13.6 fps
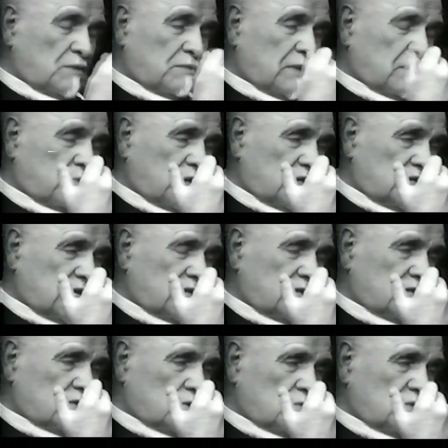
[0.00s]
people
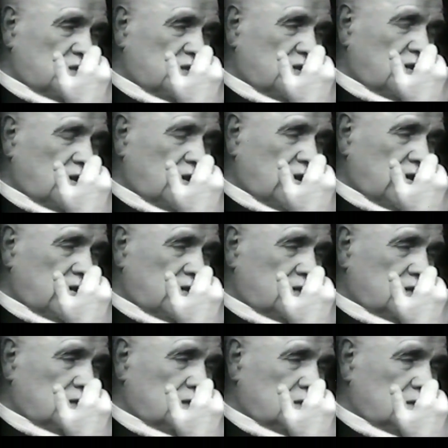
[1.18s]
present something like